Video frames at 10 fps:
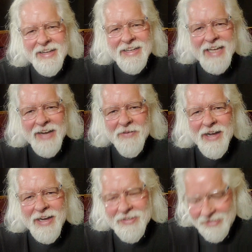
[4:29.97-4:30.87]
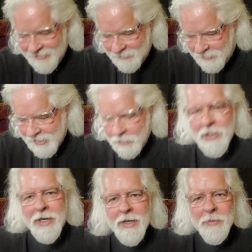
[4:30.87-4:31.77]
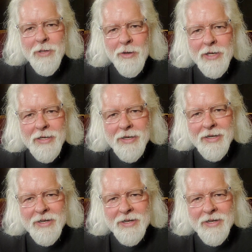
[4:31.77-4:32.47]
Yeah, right. We all get right.